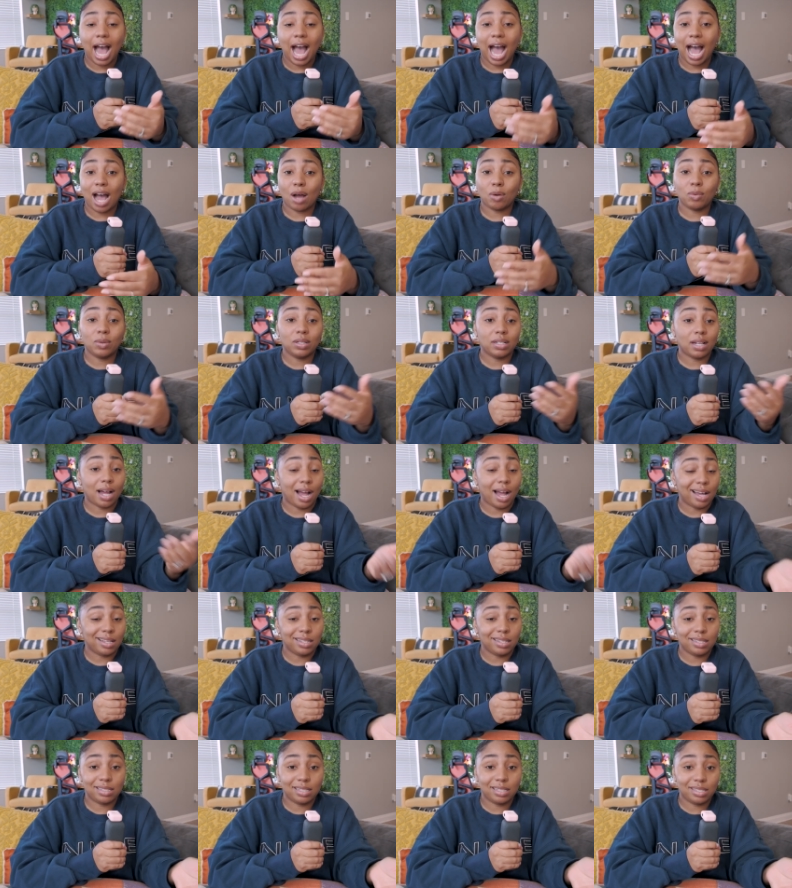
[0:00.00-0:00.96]
I would
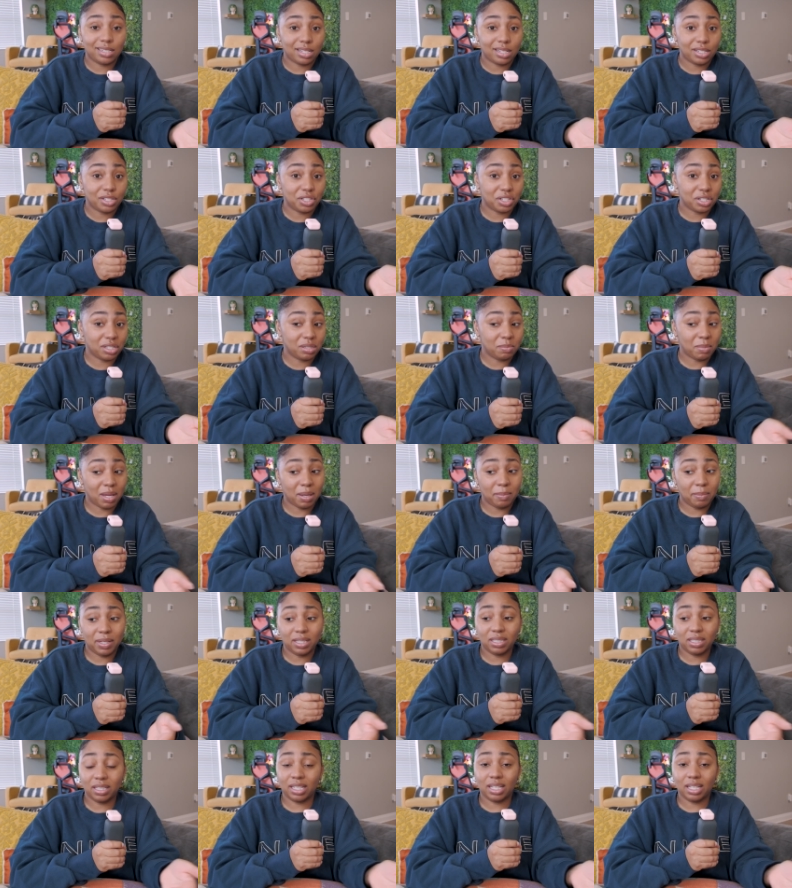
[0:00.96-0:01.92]
highly suggest just
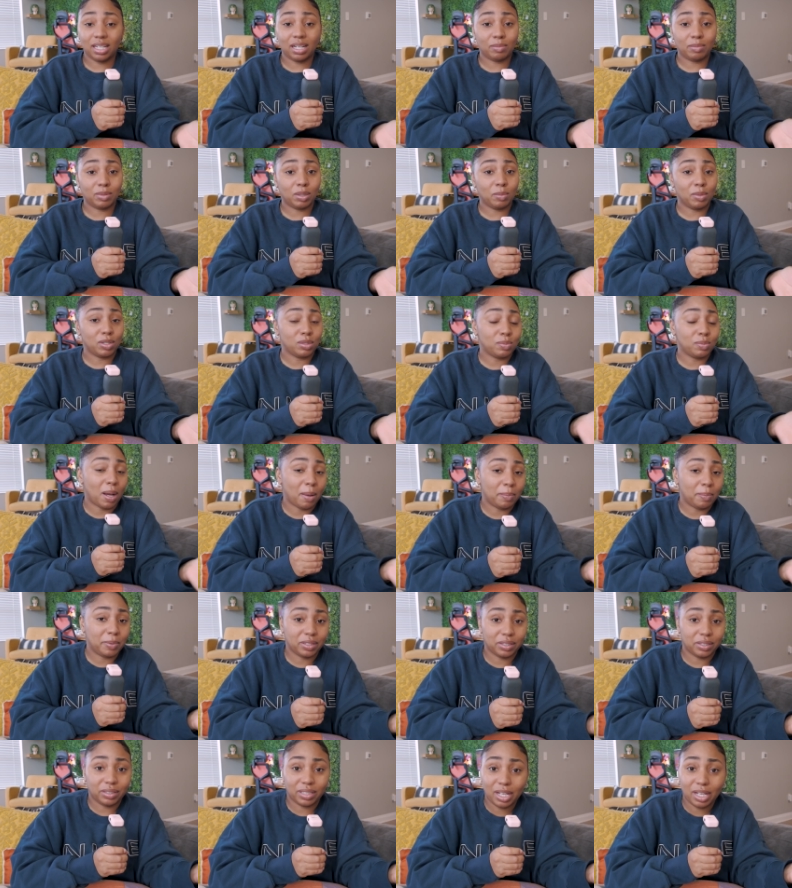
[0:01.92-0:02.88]
maybe looking up the most popular
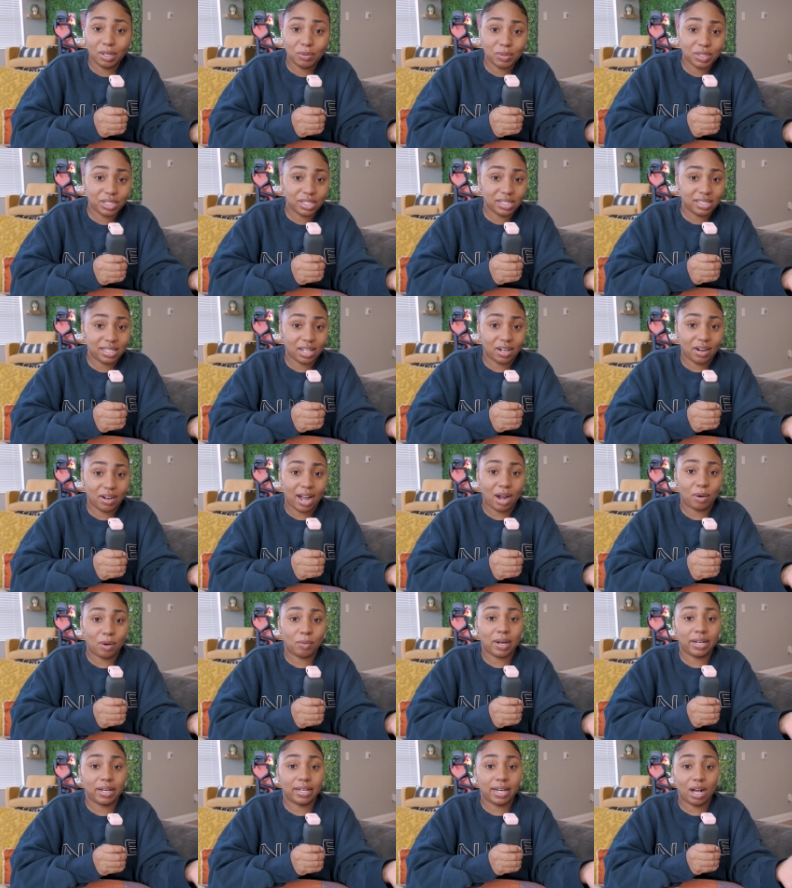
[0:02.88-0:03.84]
popular languages that are
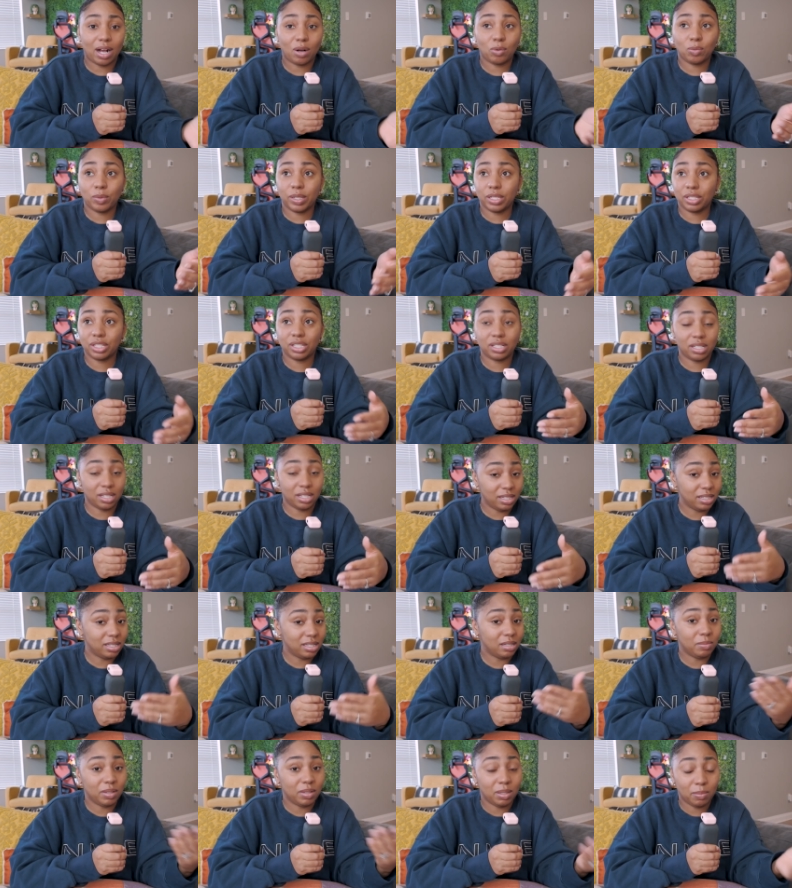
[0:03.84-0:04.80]
out right now, which
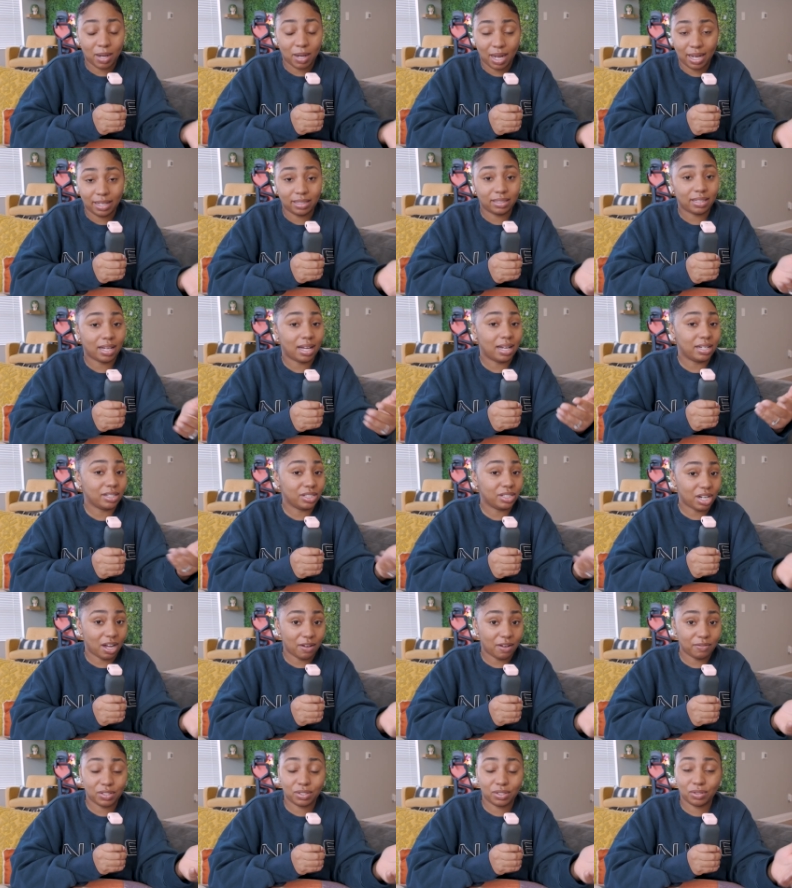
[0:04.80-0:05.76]
tend to be Python,
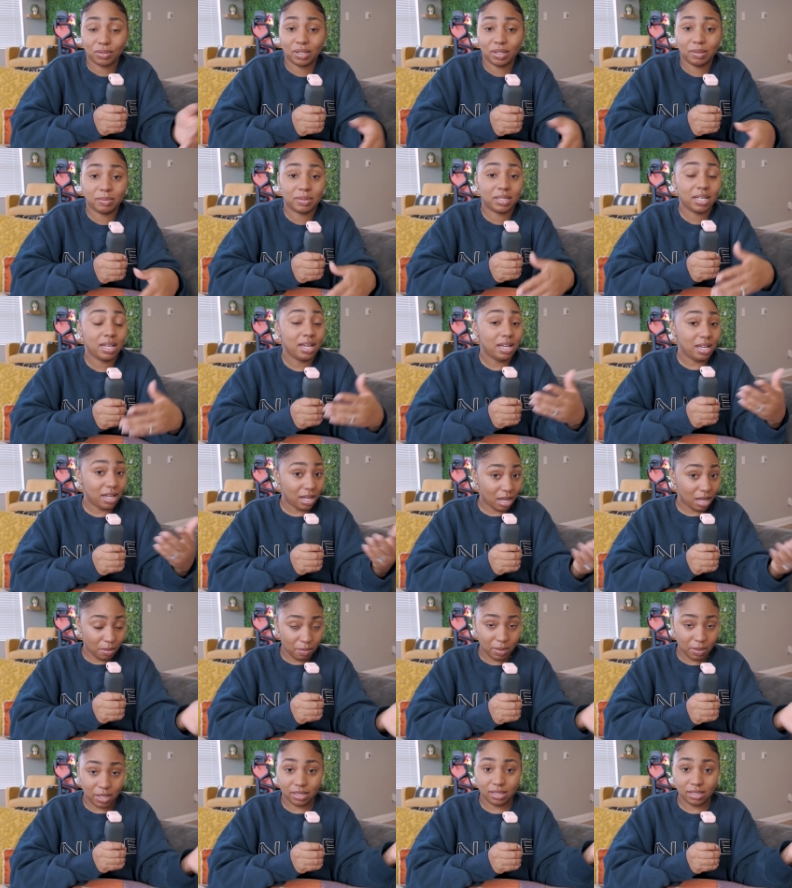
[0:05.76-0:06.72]
JavaScript,
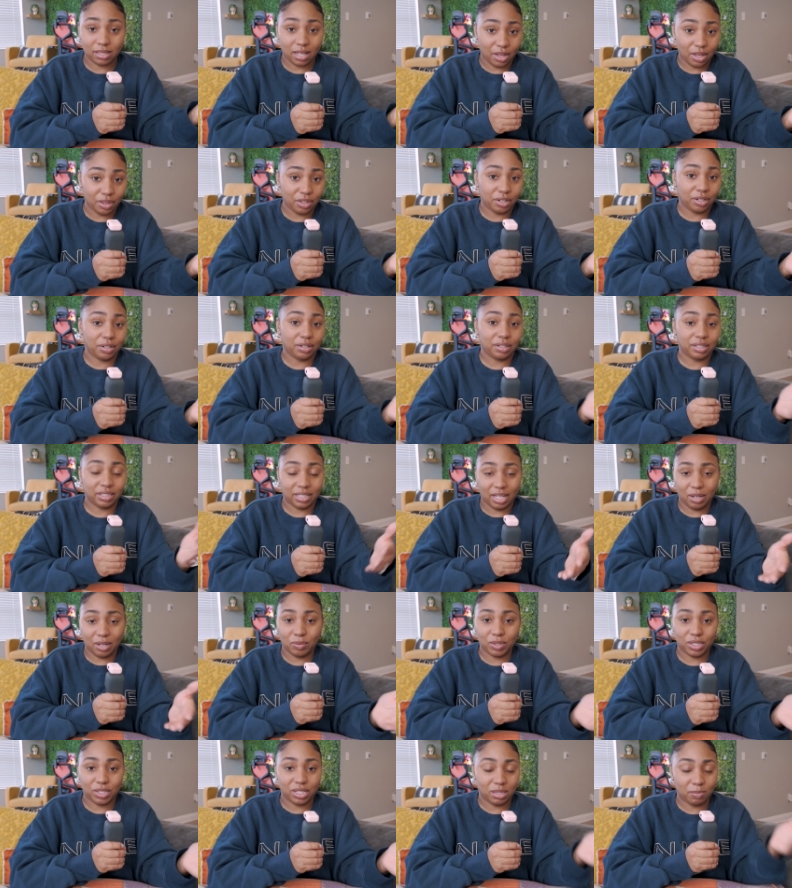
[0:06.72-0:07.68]
amongst other
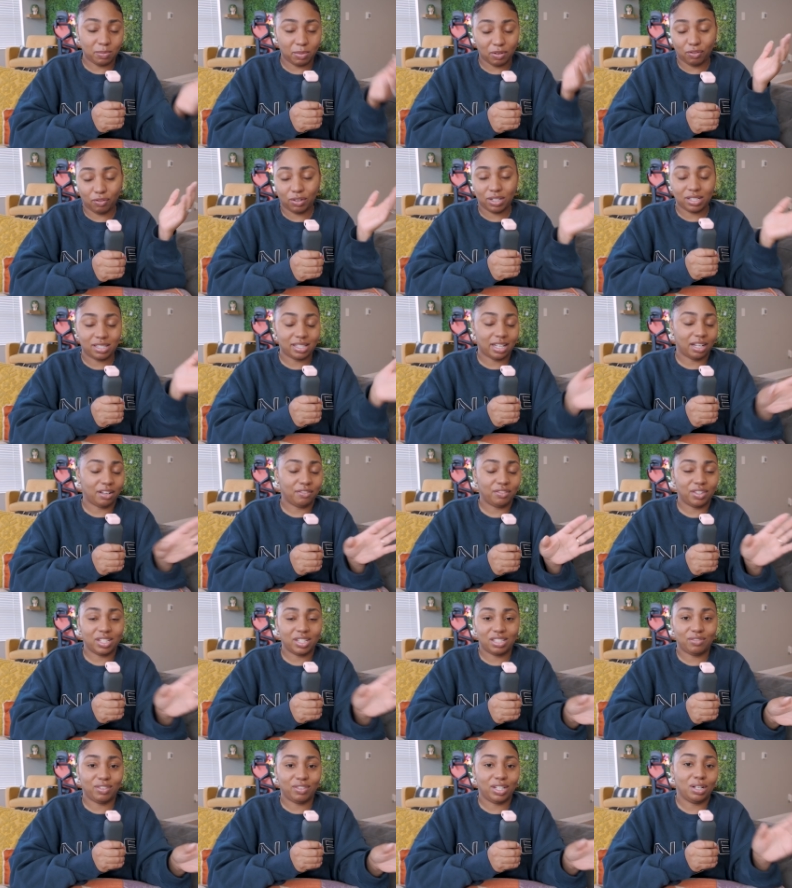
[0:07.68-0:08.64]
languages. But for the sake
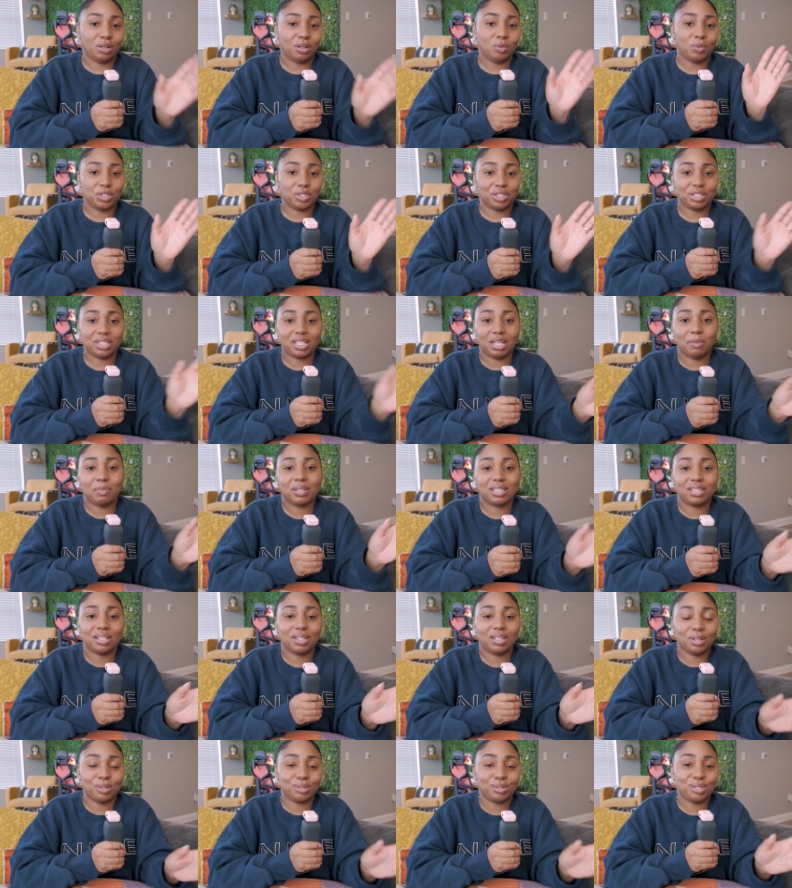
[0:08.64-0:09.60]
of this video, we'll just keep it
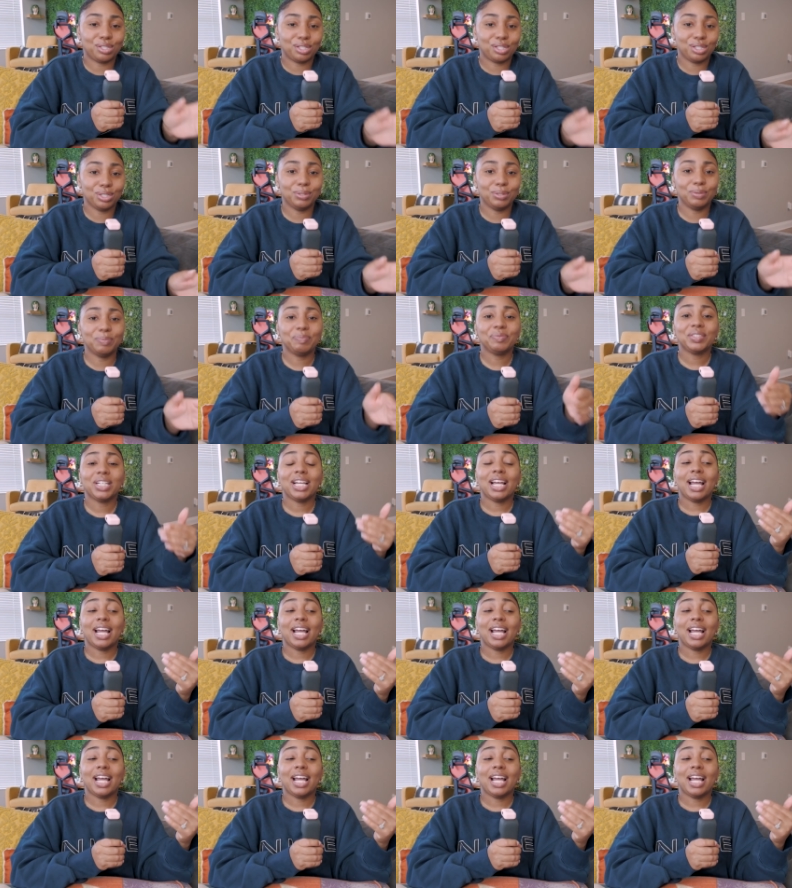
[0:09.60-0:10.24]
to those two.